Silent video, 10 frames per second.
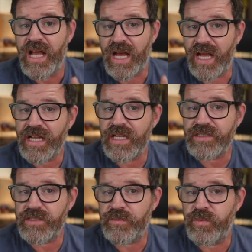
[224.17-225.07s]
I got
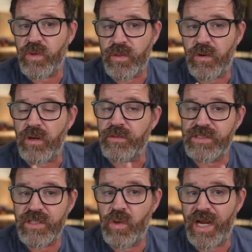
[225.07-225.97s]
to the point where I was
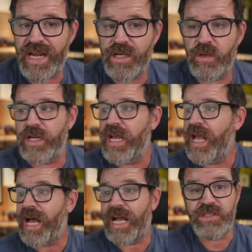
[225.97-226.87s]
so angry,
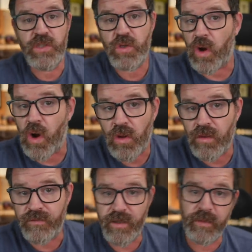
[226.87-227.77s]
I took all
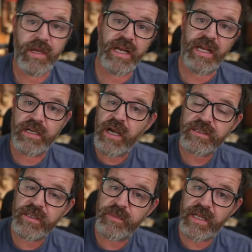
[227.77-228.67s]
of them and I
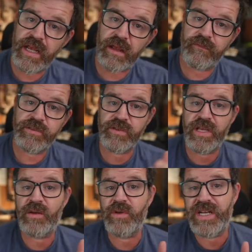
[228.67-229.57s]
cut them in half so
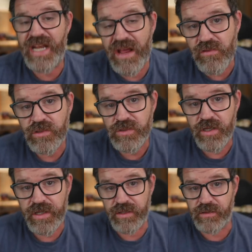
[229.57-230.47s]
that I would never
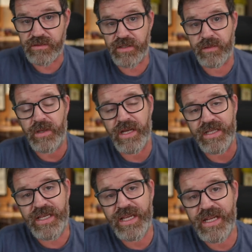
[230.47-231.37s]
try to use them
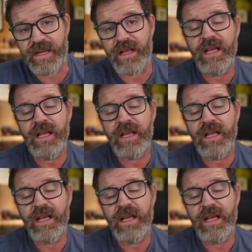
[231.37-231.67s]
again.